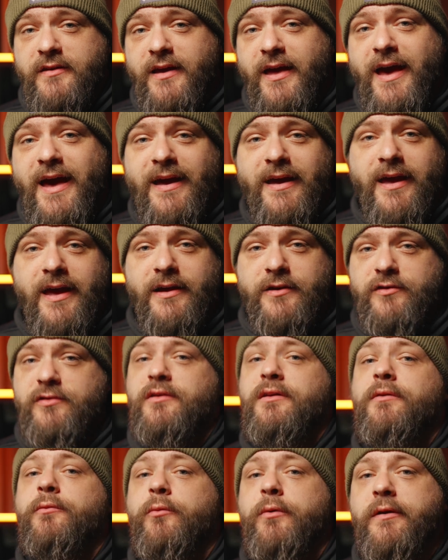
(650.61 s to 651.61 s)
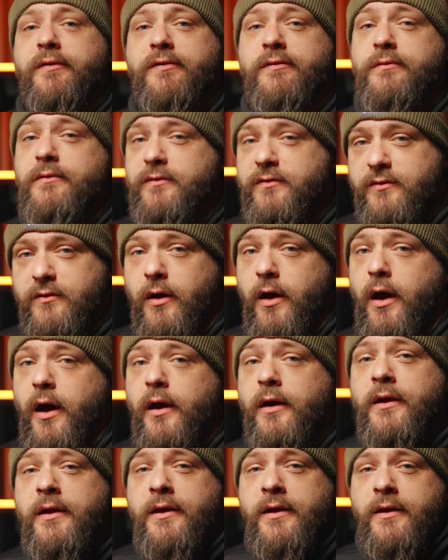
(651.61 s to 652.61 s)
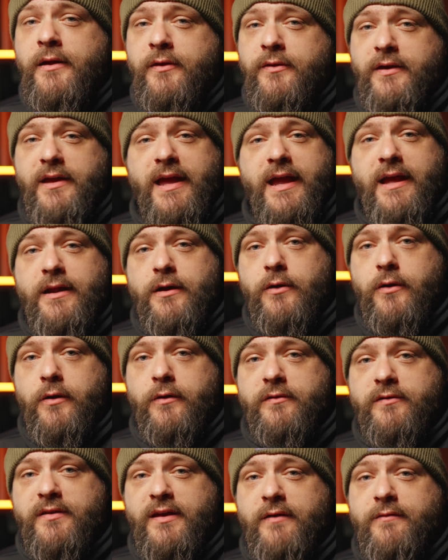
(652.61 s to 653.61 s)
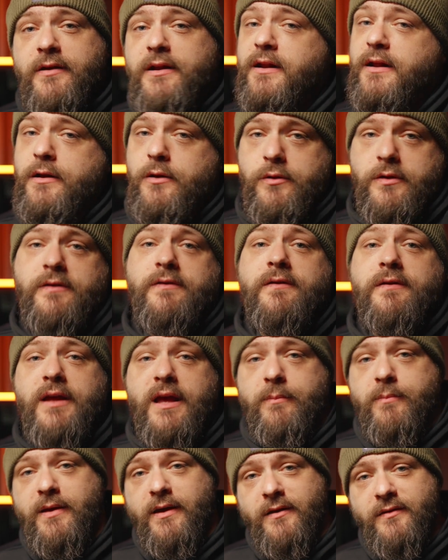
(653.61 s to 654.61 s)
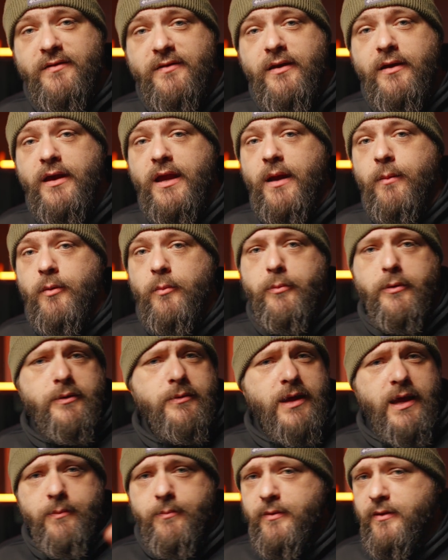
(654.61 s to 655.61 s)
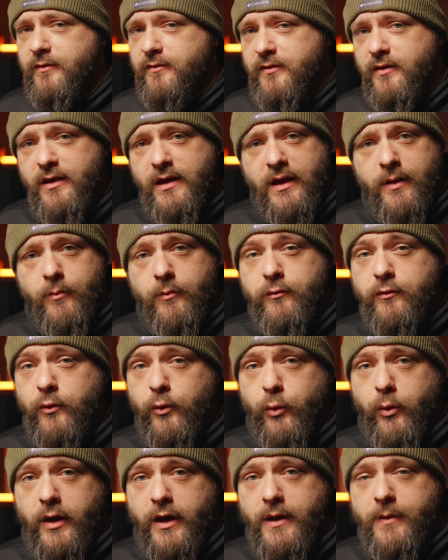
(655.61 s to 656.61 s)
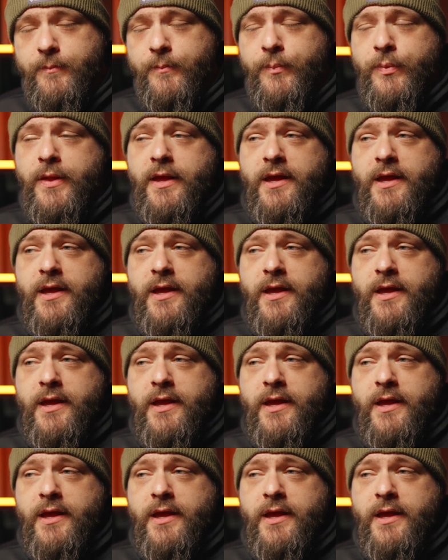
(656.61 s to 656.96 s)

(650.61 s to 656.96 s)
Like, I actually recently saw the Canon R7, and I know that's an APS-C camera, but APS-C cameras are great.